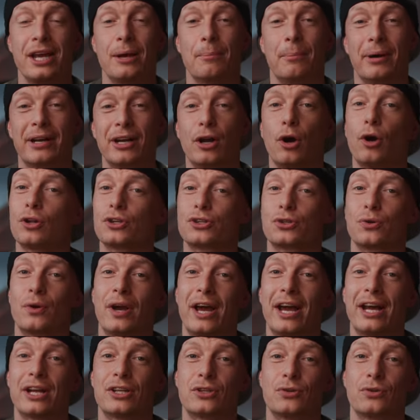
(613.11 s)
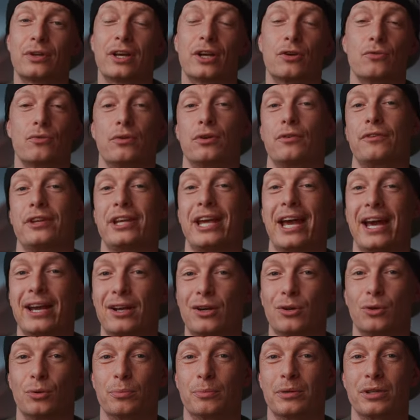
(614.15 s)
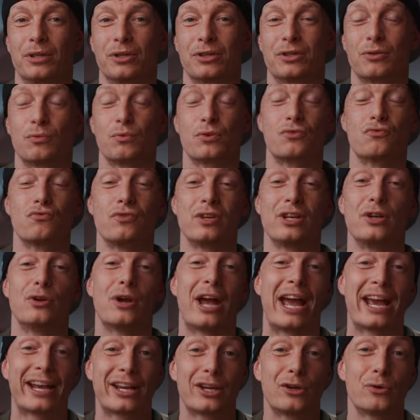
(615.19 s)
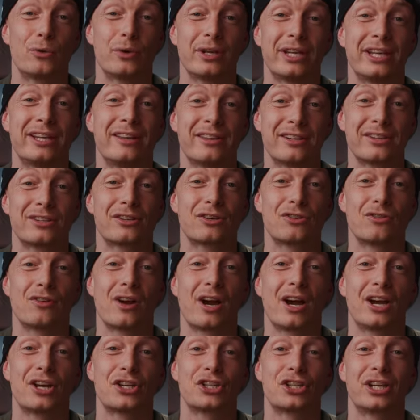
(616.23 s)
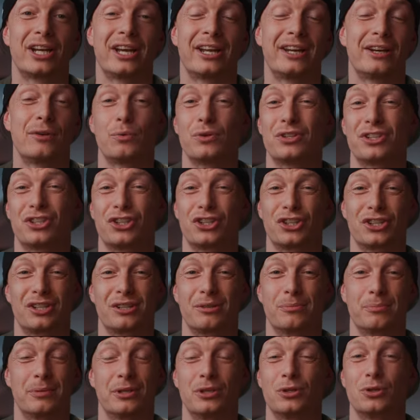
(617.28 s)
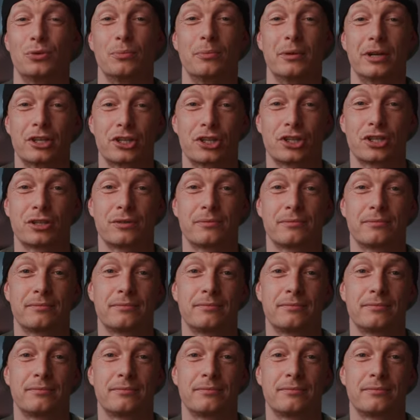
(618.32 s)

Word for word: but I also had to get rid of the echo because it was really echoey in this garage and it was just a bit too much.